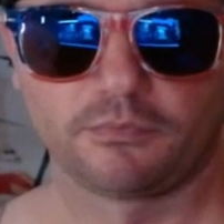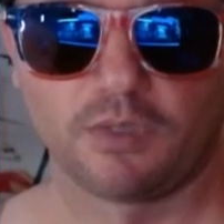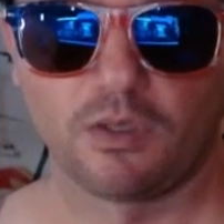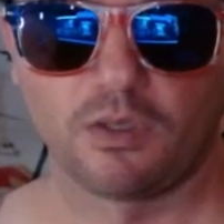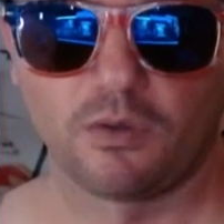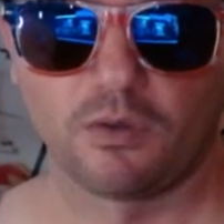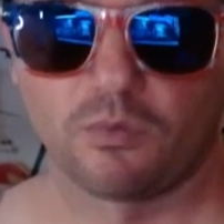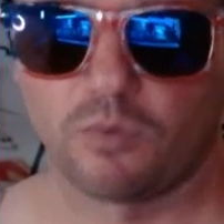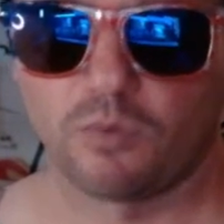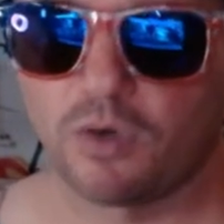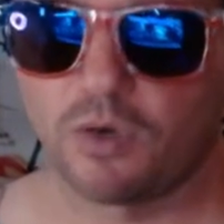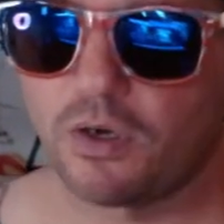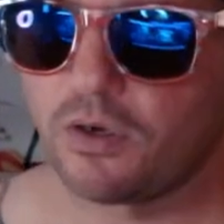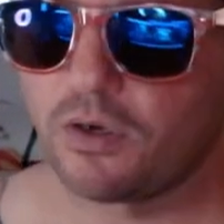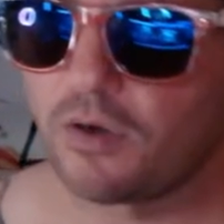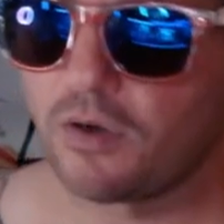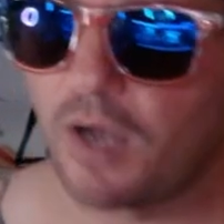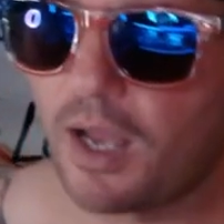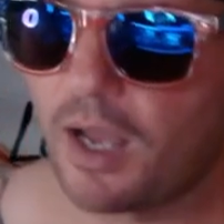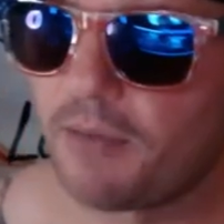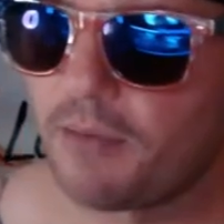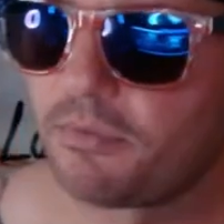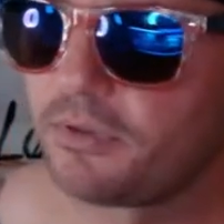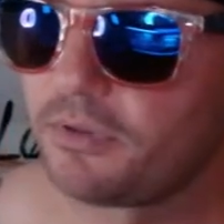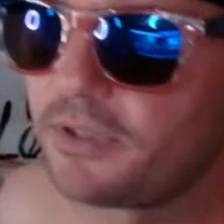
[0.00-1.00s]
Well,
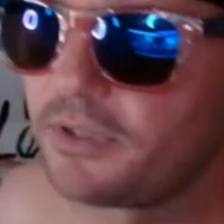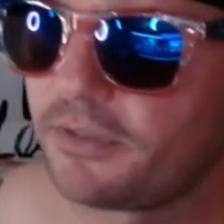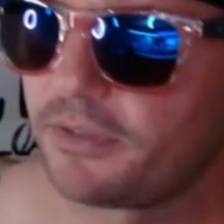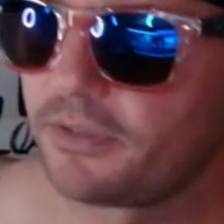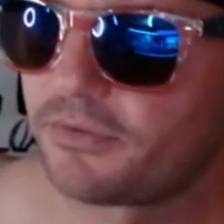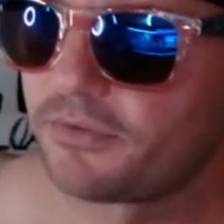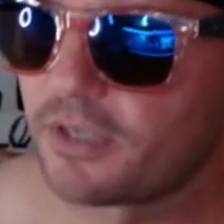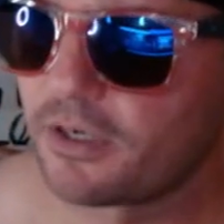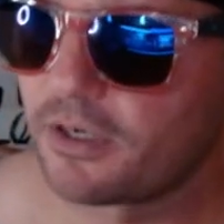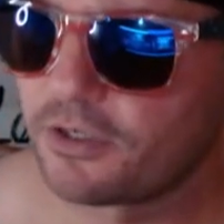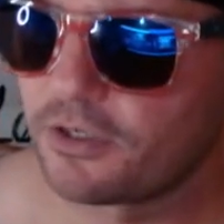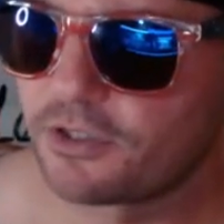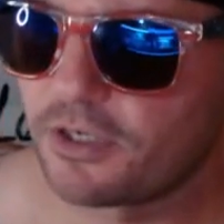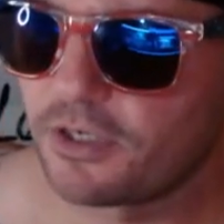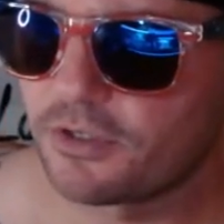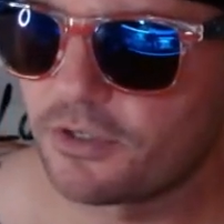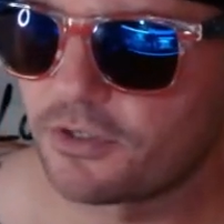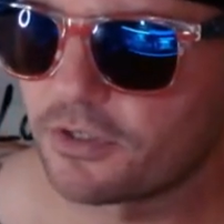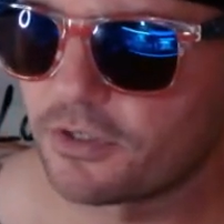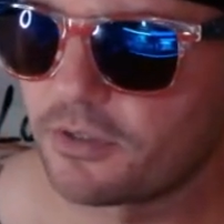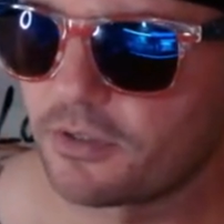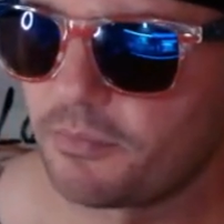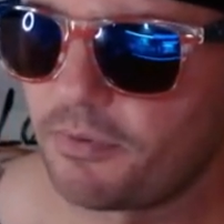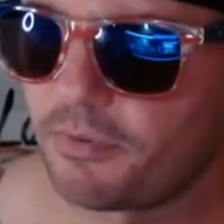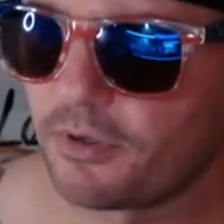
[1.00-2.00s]
I believe Sarah
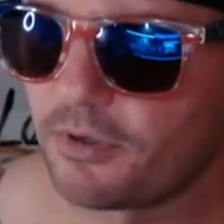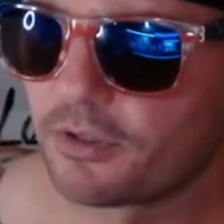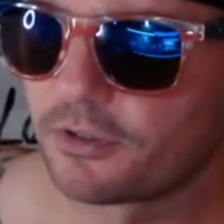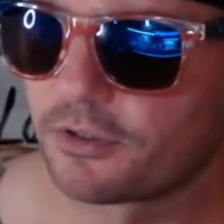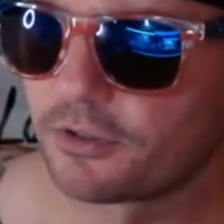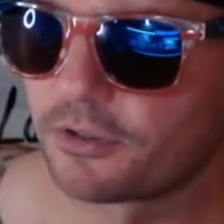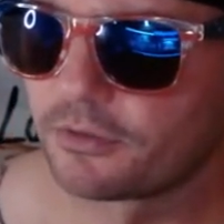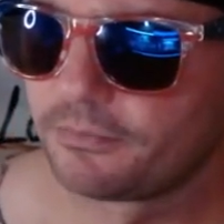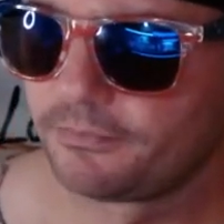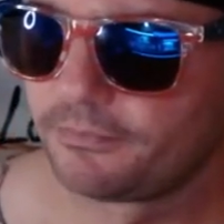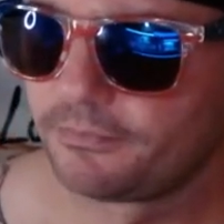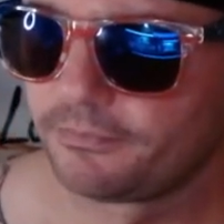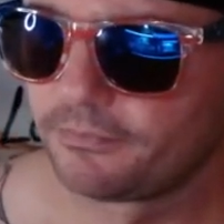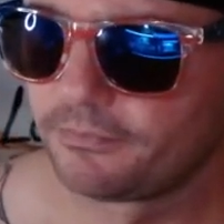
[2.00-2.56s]
Jessica Parker.